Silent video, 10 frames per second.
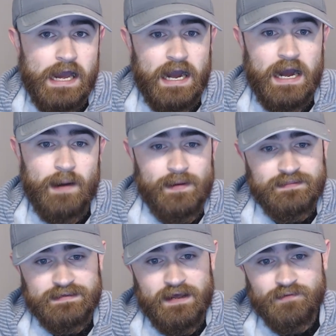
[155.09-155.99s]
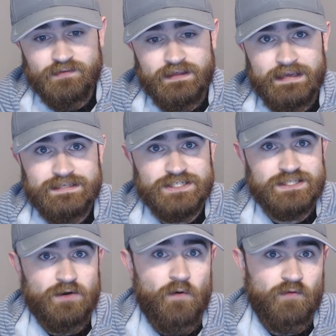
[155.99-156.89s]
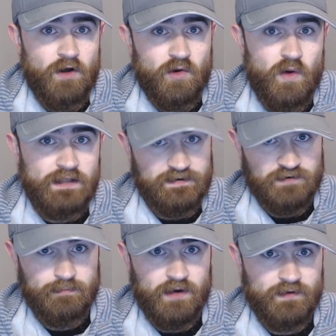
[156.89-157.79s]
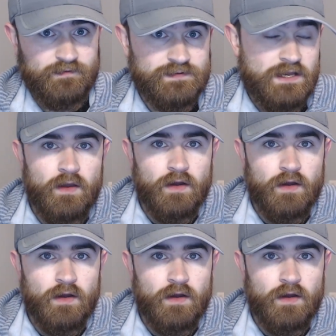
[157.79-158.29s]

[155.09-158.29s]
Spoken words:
And the other thing is just the overall quality of components.